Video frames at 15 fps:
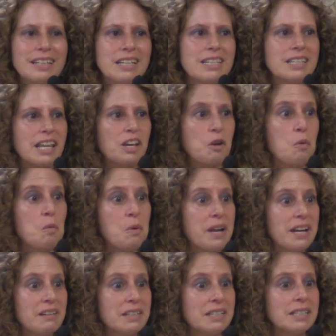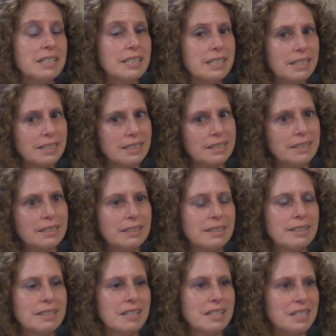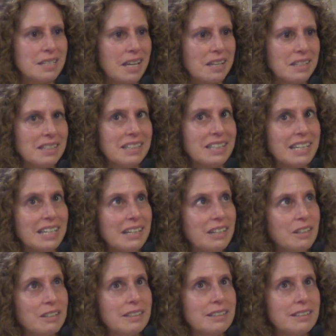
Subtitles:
It's that awareness to suddenly